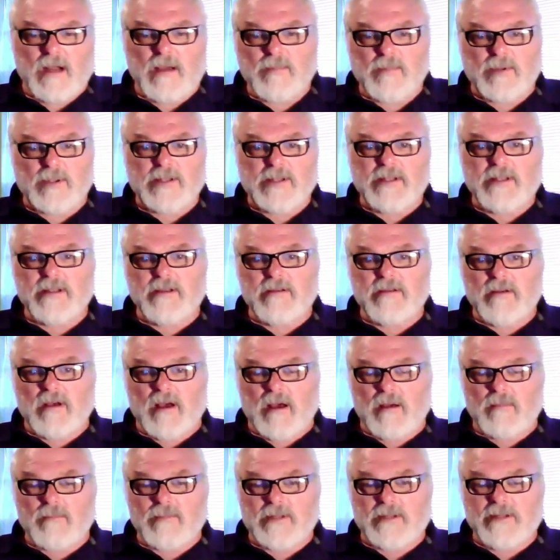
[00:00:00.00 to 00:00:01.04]
And I
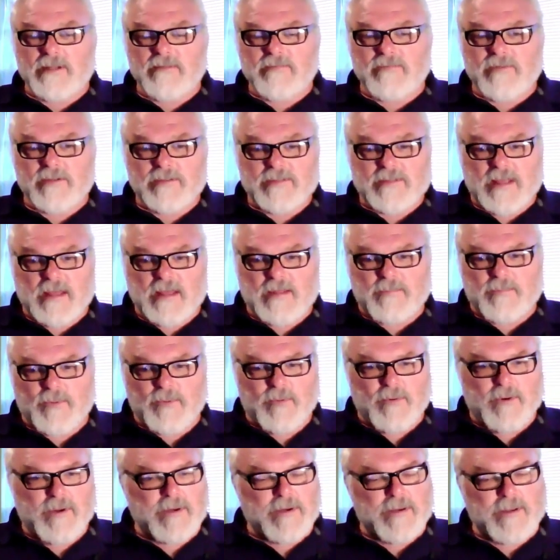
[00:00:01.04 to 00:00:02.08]
believe at that
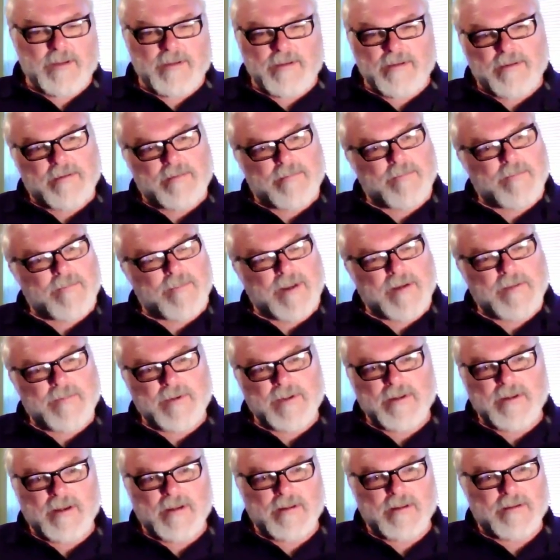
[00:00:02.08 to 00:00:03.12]
point, and
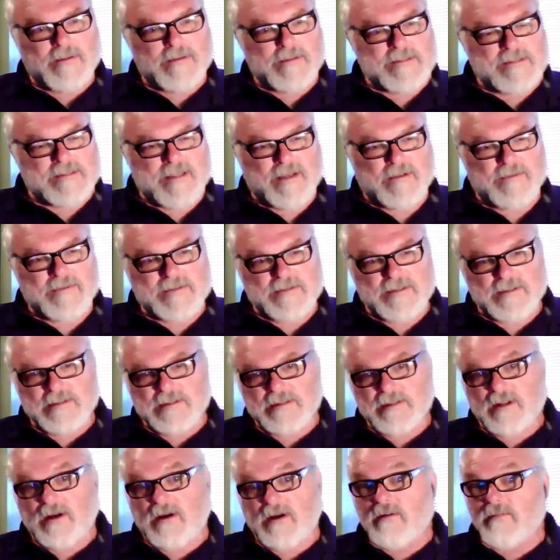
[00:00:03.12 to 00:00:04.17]
maybe this sounds a
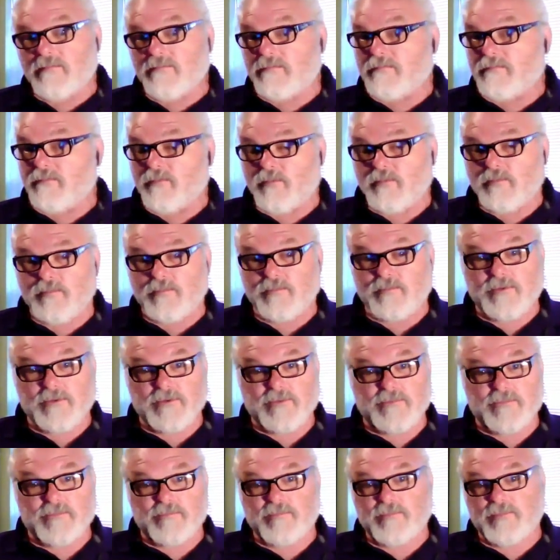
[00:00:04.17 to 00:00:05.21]
little off,
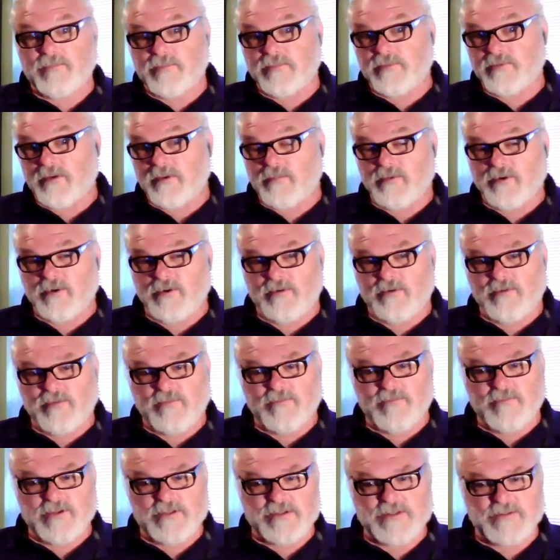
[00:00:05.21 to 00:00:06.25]
just some of
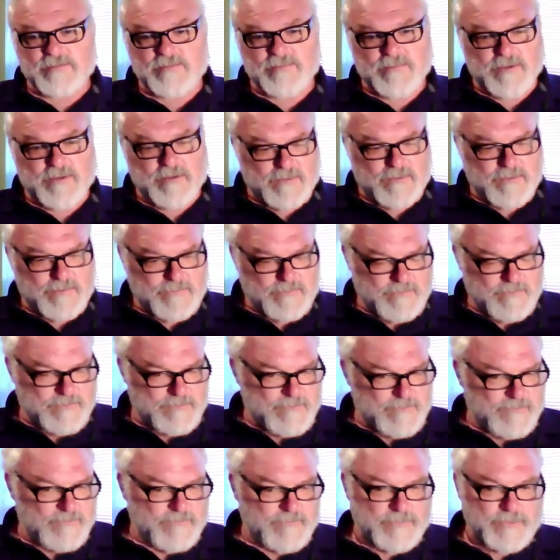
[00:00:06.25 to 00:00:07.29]
your
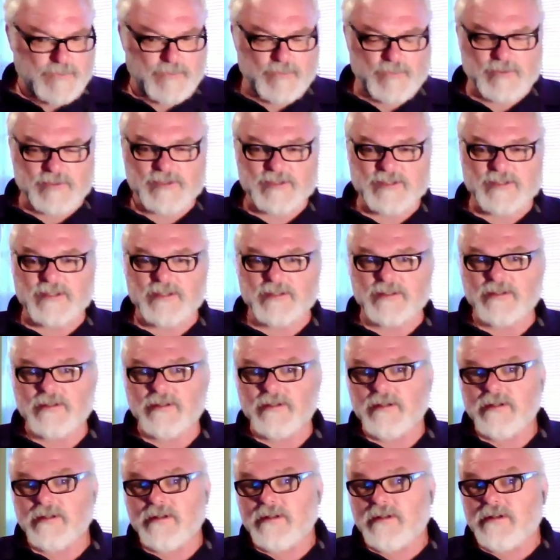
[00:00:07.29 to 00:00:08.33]
viewers that
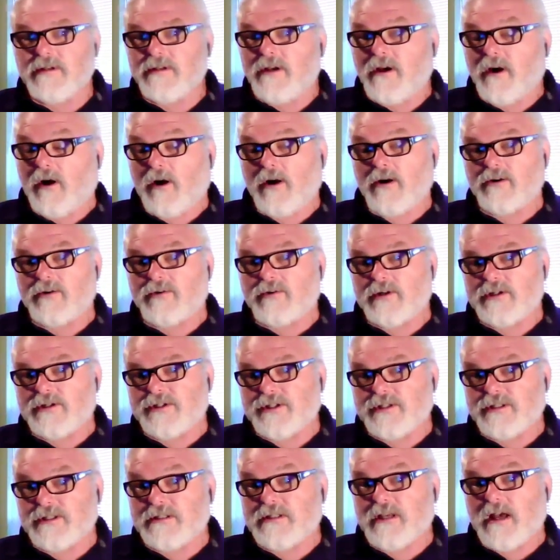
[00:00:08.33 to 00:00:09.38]
aren't
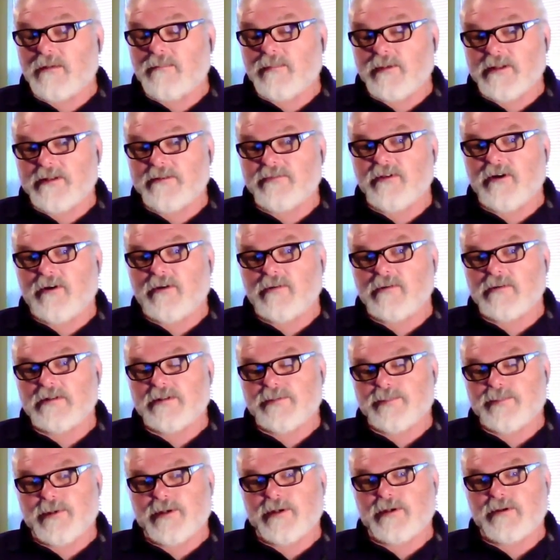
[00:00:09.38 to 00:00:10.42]
Christians, I believe the Holy
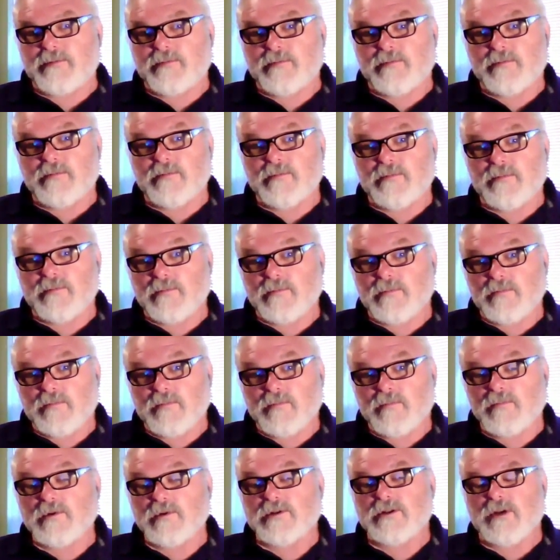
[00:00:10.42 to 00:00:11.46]
Spirit
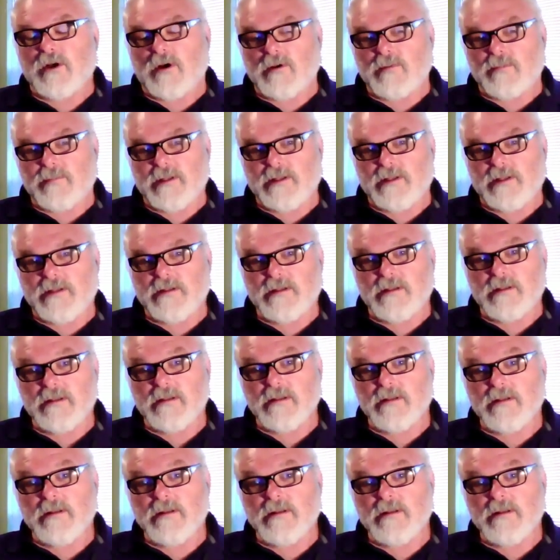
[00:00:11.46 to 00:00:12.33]
was on me,